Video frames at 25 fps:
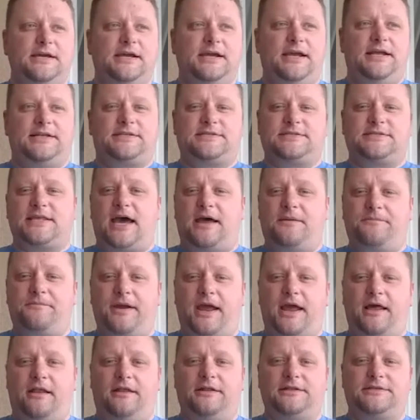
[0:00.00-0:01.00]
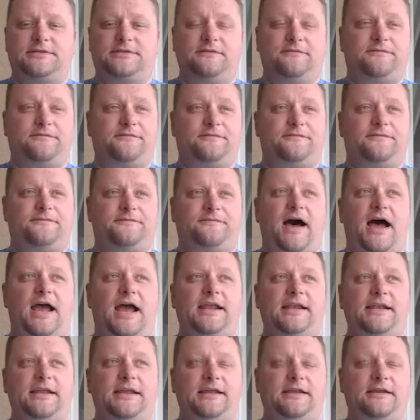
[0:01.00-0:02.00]
it's that balance of
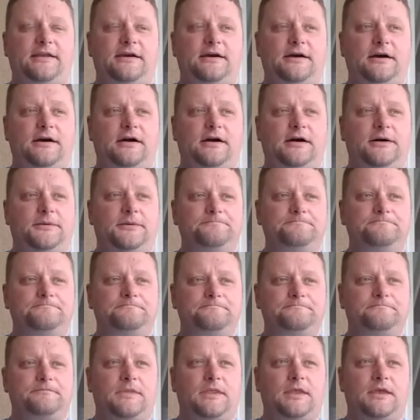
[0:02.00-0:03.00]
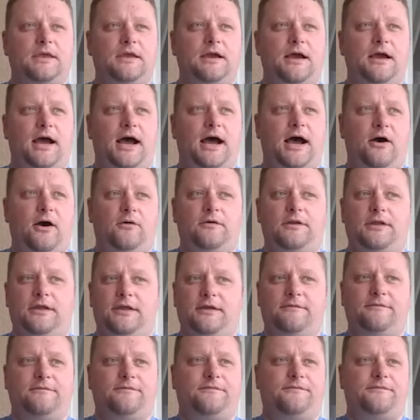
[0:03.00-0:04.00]
finding um, out
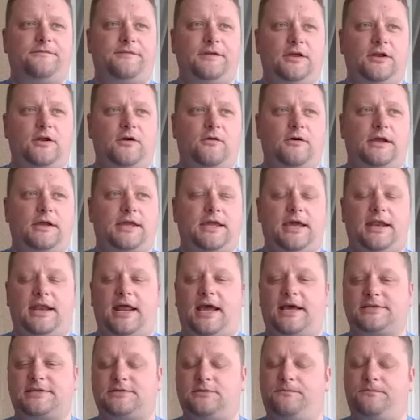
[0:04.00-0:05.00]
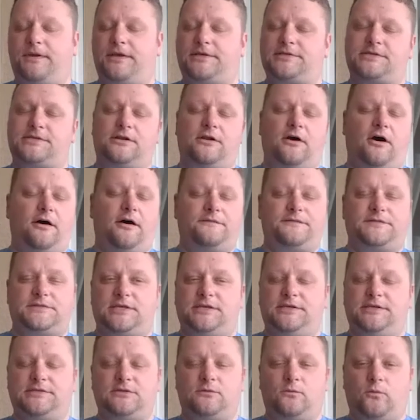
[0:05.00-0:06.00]
if you know a kid has to miss an off
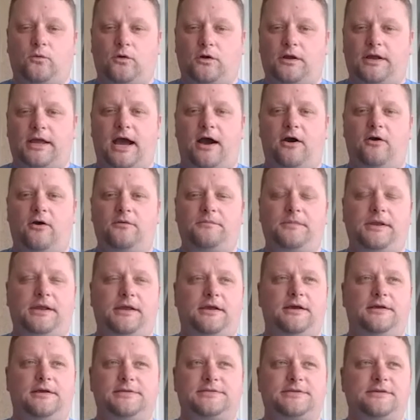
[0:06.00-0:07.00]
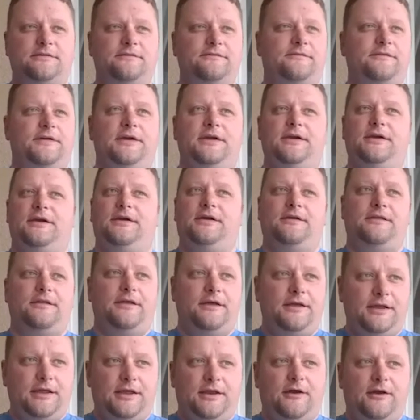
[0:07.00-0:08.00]
season workout because of
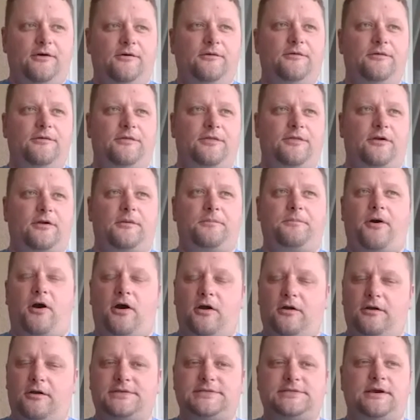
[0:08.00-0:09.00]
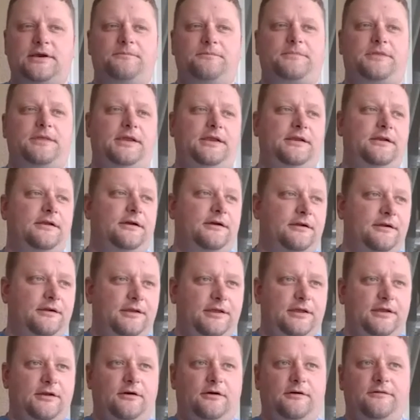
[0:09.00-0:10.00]
you know they're a part of something or
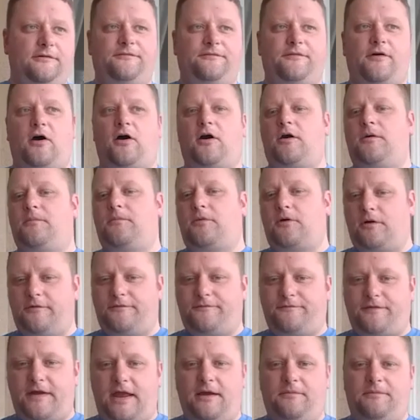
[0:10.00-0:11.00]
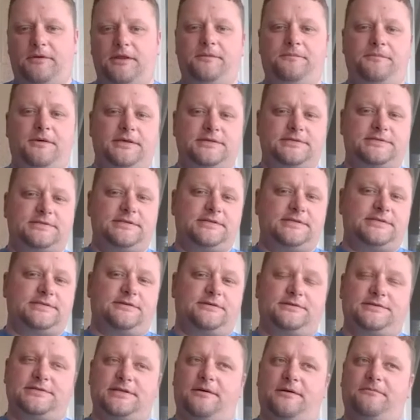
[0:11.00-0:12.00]
you know a farm or a family business
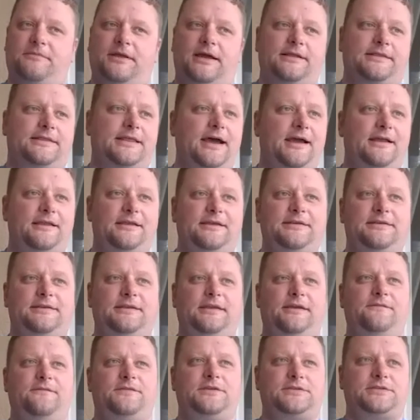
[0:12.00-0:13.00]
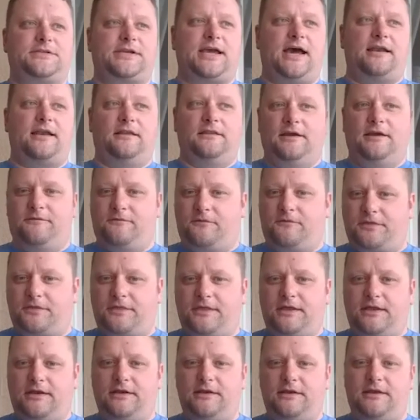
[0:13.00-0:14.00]
or something like that you you just got to live
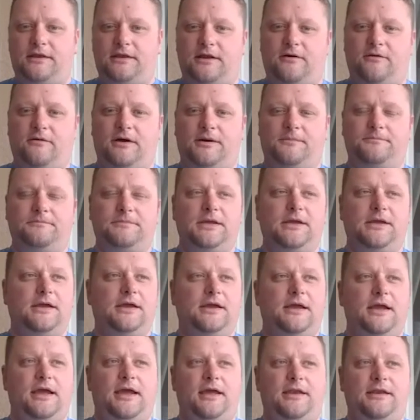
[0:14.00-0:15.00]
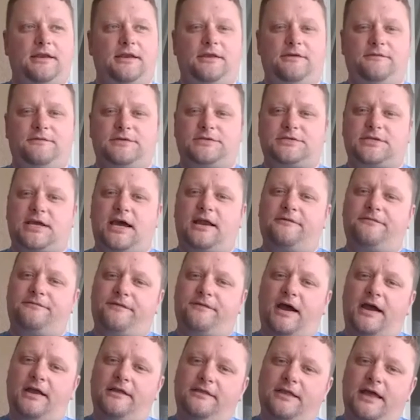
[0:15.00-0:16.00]
with it you know um and you just got to
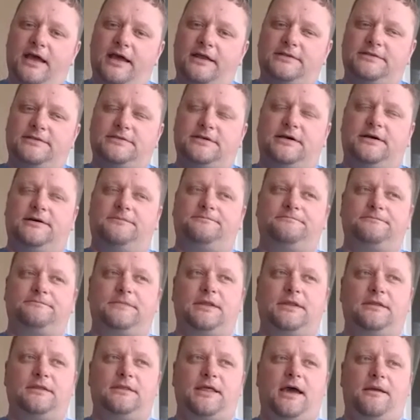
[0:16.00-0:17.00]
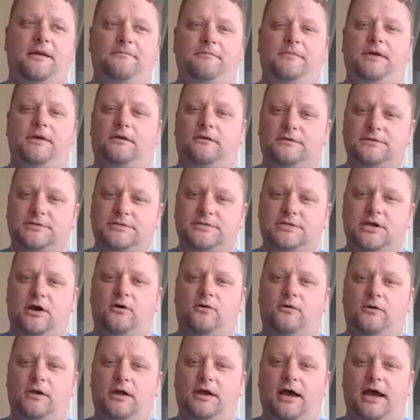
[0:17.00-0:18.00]
find that um that middle
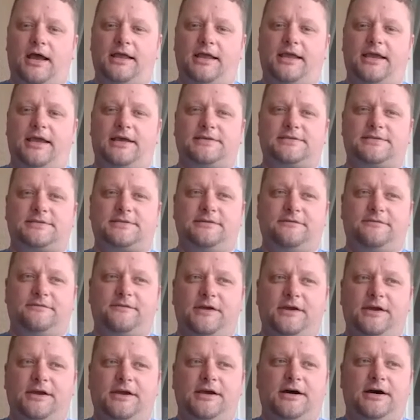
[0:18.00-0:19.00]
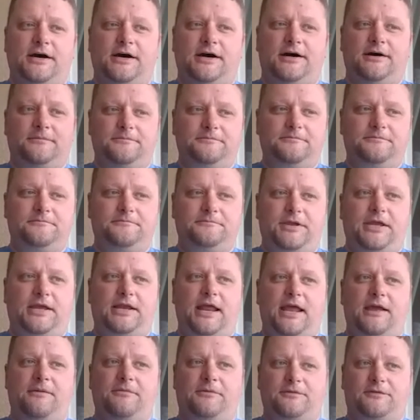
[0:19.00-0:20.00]
zone i guess of um
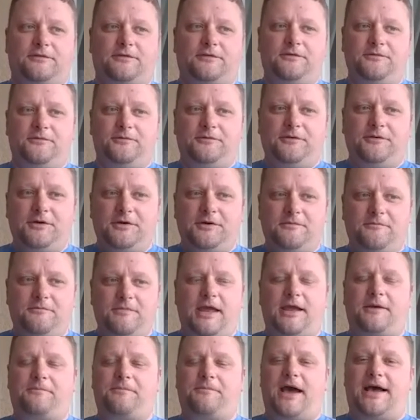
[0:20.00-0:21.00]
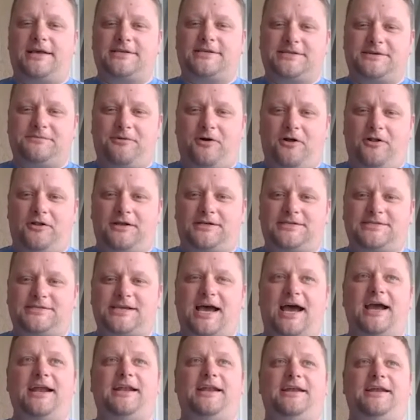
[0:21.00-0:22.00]
being able to make basketball
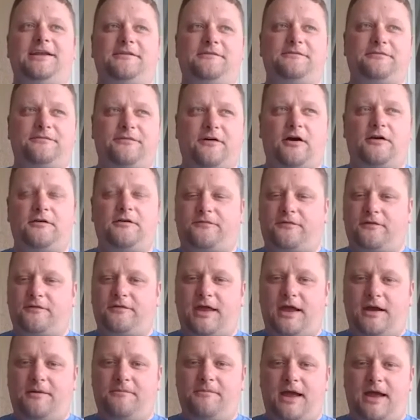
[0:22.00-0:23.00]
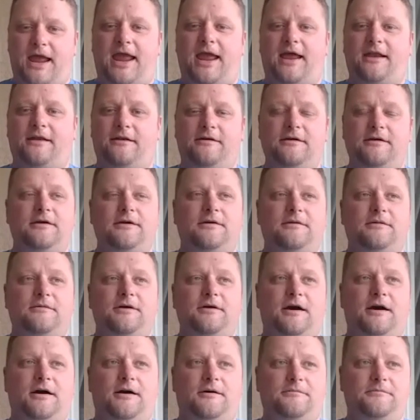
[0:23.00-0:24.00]
exciting and fun for them and
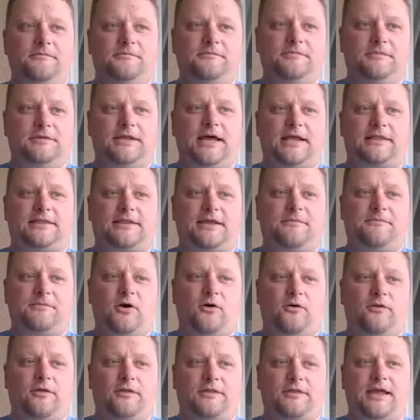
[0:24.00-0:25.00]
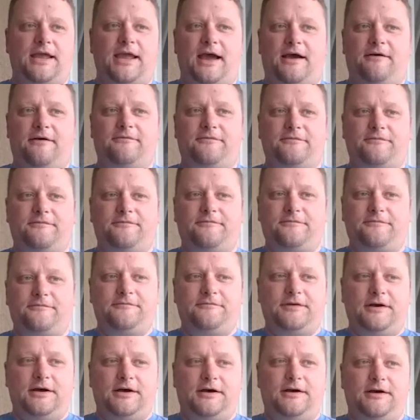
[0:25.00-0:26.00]
um let them know that they have
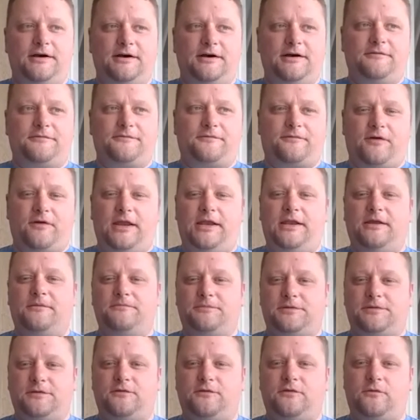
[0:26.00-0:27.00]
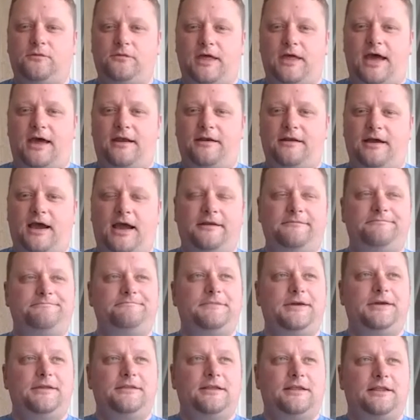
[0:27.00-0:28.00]
uh, a freedom to do that. I
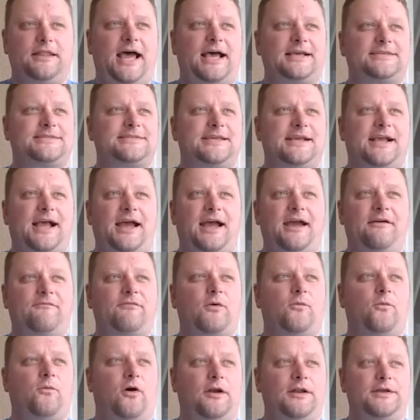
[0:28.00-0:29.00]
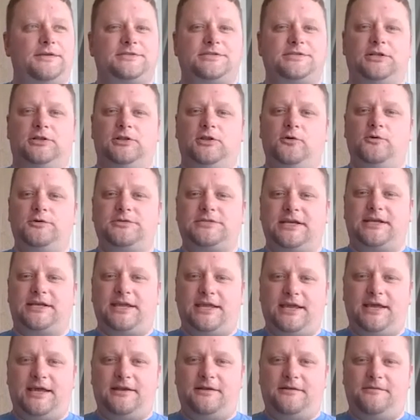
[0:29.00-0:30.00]
the last thing I ever want is to lose a
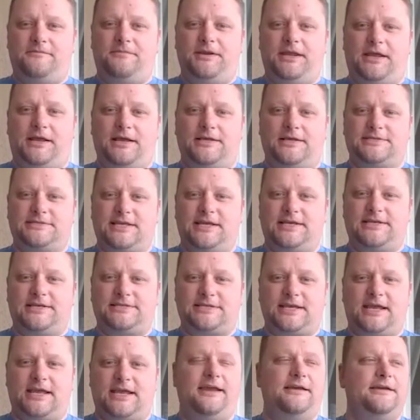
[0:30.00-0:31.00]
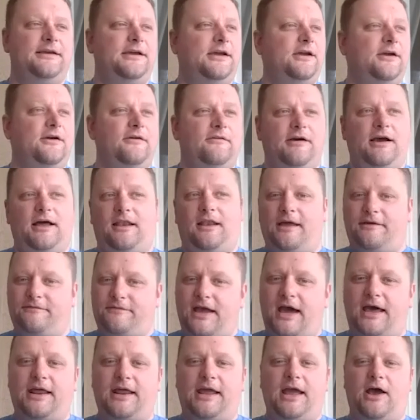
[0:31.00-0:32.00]
kid because they say, "Well, I've
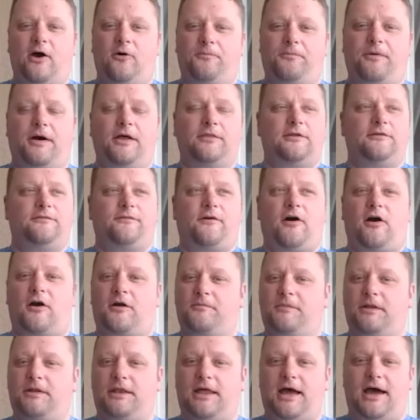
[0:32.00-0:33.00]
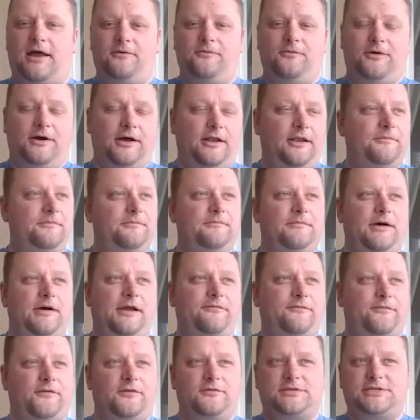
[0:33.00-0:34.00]
got to help on the farm a lot." Well,
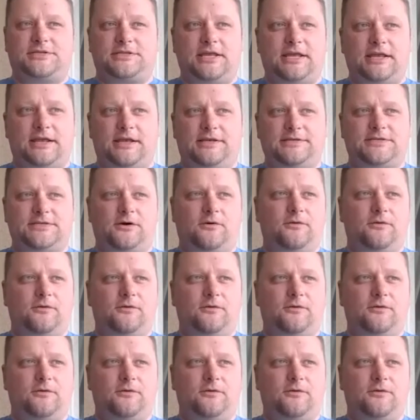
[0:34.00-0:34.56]
my first thing is